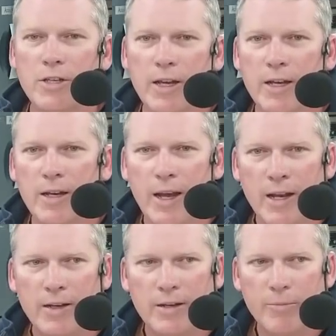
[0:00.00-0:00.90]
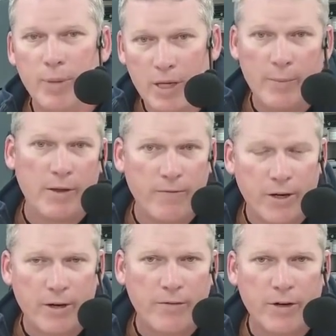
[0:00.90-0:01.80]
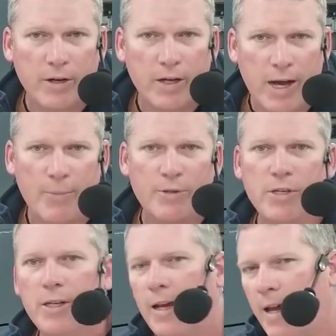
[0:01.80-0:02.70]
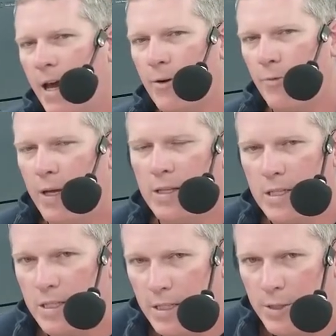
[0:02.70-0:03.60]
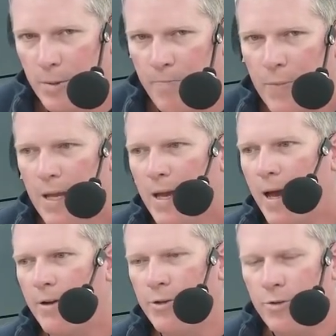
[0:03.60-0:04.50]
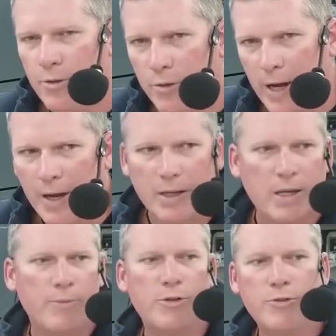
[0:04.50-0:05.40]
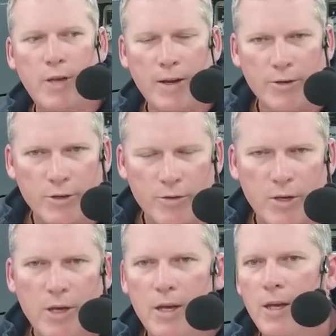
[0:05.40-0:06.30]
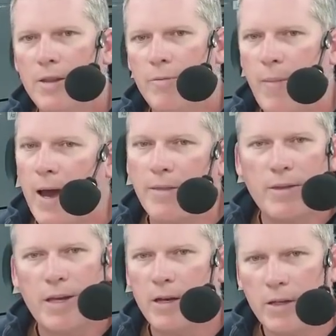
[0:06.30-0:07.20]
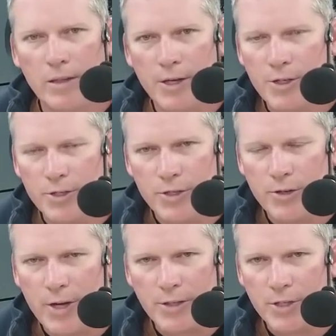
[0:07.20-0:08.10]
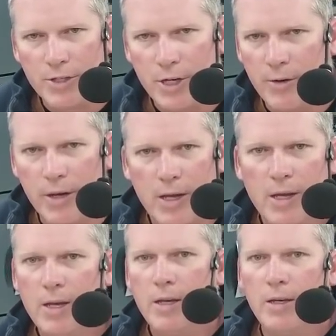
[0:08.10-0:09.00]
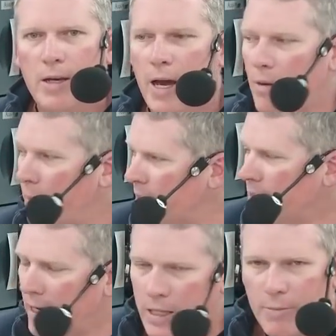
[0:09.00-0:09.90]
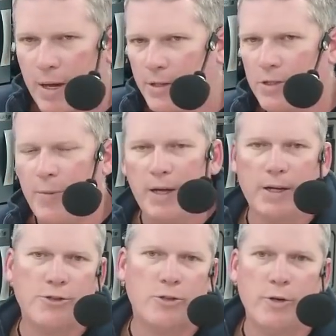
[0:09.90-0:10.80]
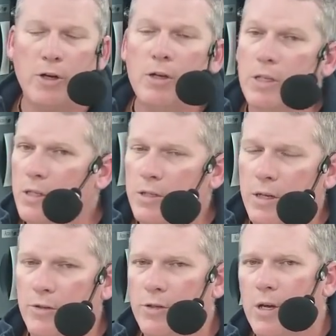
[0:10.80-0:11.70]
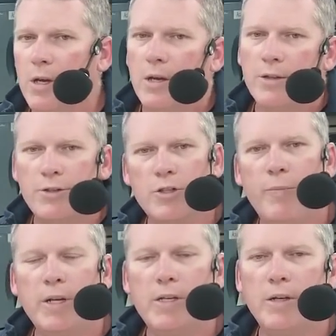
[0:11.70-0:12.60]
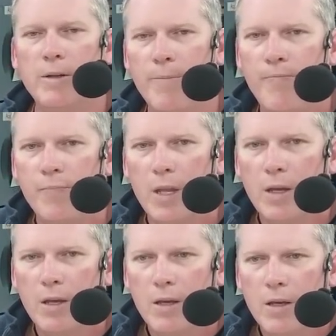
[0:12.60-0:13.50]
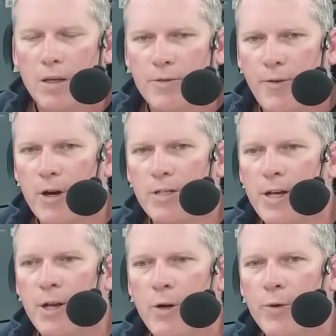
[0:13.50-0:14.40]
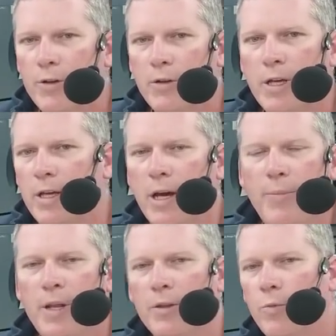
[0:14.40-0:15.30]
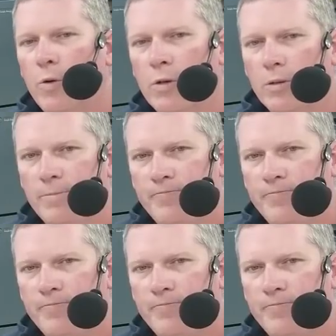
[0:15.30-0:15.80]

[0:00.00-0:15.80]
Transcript: and becoming very, very competent at how to run this system, how to do the organic chemistry, how to do the math calculations that are necessary, how to maintain the mass spec instrument, all these things. This is a big deal. As far as I know, we're the only company in the world